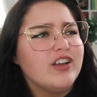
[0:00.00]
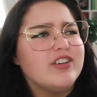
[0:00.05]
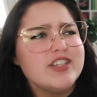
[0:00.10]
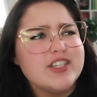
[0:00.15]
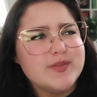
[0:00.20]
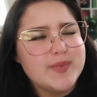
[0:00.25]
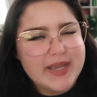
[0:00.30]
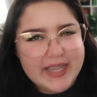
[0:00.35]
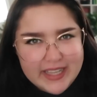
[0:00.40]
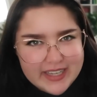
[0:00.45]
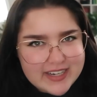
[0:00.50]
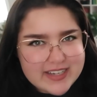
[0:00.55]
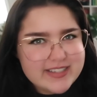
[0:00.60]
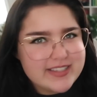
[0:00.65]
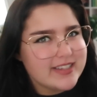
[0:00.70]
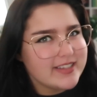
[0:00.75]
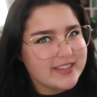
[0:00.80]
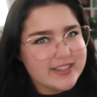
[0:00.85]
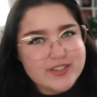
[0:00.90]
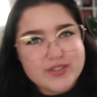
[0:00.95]
just be
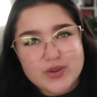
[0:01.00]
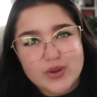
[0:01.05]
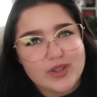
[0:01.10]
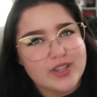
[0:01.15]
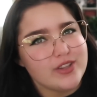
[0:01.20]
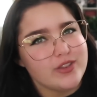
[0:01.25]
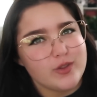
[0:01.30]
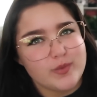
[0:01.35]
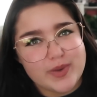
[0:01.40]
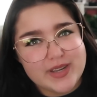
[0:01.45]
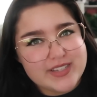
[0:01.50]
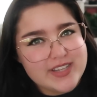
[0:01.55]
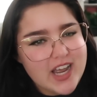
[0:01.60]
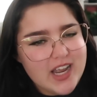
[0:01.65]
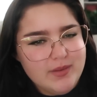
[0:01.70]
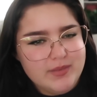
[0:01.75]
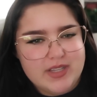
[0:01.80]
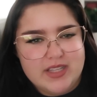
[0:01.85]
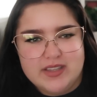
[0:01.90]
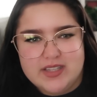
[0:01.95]
innocently scrolling through my
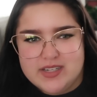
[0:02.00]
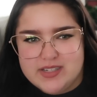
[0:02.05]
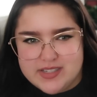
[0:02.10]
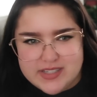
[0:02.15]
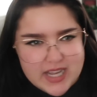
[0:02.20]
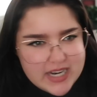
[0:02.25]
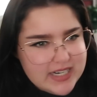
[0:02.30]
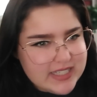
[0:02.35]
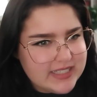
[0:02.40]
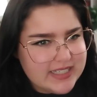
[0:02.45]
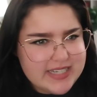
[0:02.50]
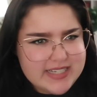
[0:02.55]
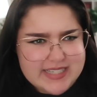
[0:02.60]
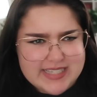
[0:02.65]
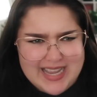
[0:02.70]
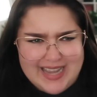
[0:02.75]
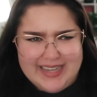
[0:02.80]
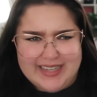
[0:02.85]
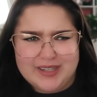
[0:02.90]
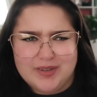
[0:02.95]
timeline, then suddenly it's
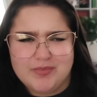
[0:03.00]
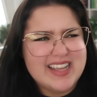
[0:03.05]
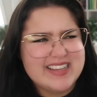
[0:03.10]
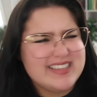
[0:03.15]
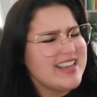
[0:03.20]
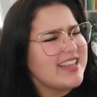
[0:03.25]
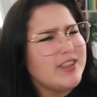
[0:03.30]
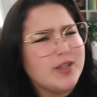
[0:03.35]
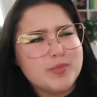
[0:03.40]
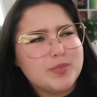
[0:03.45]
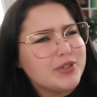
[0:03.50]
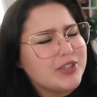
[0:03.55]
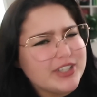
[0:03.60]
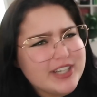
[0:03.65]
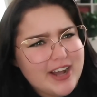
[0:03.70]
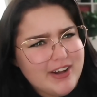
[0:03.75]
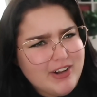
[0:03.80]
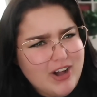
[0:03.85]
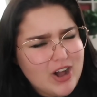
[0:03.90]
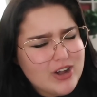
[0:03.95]
like, is that the blurred
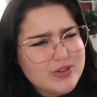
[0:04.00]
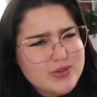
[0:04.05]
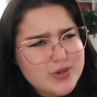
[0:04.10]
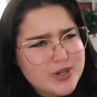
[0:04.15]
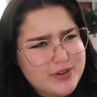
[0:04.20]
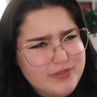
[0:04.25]
out contour